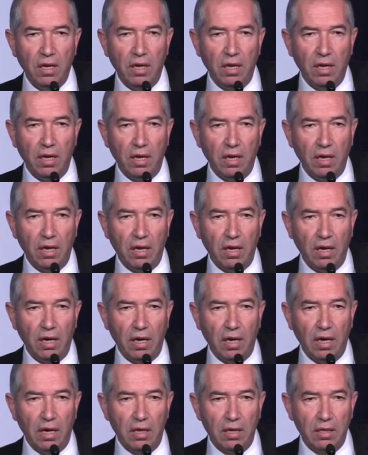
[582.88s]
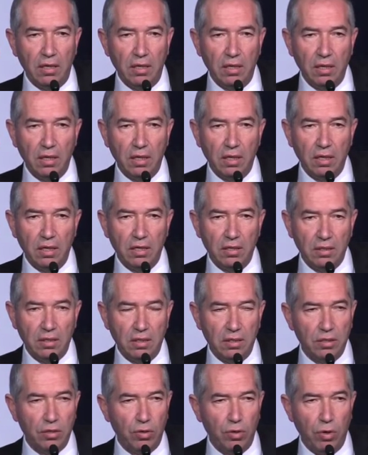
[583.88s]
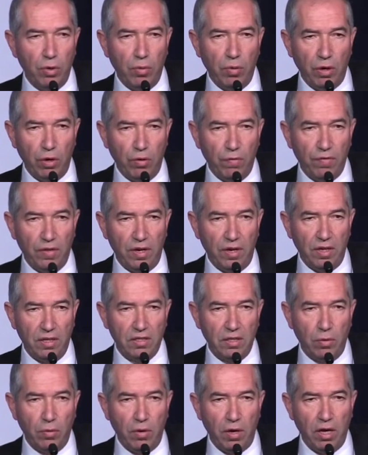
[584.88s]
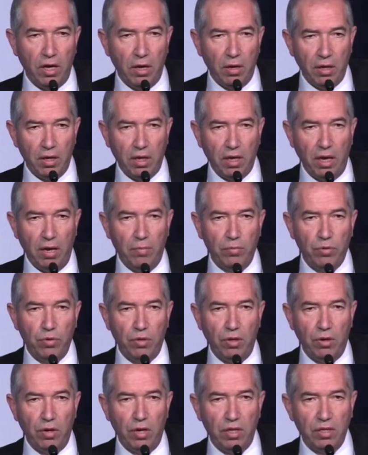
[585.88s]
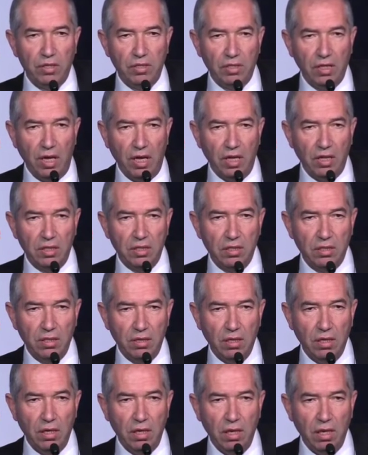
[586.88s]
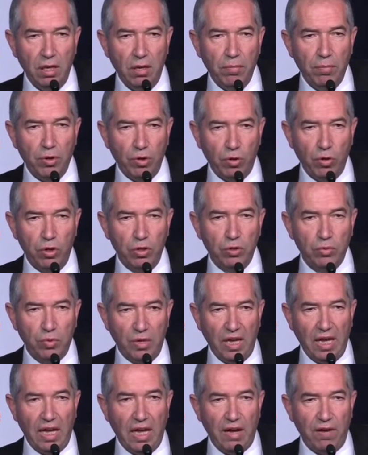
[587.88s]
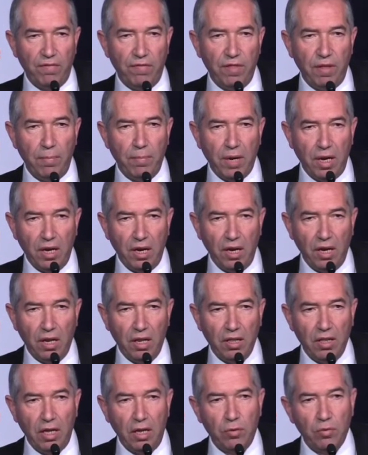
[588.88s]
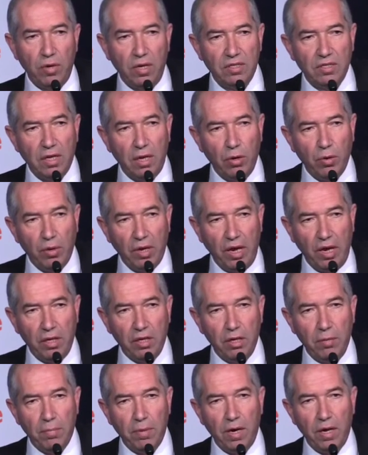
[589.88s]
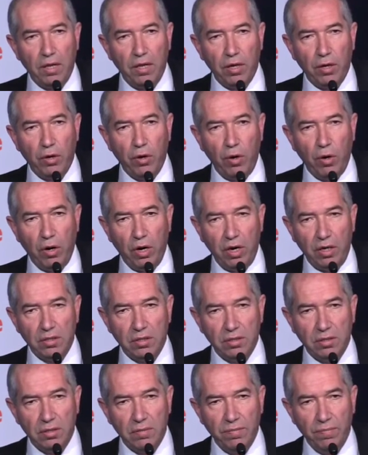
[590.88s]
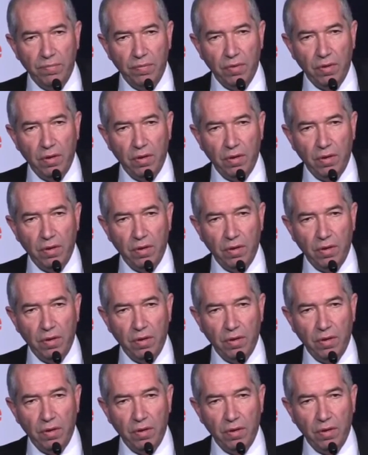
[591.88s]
Uh, and this is, you know, one of the reasons why I came to the United States because we have the money that was allocated by the Congress